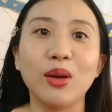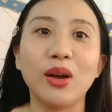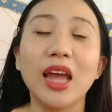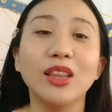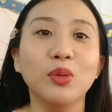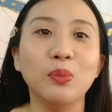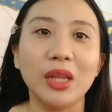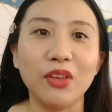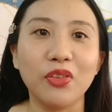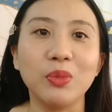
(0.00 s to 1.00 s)

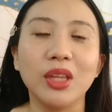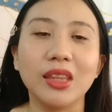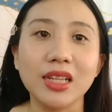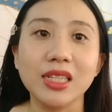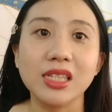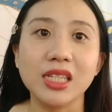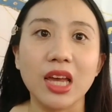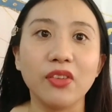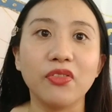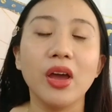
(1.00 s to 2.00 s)
randomly from the text
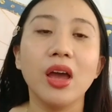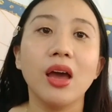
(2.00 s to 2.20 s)
itself,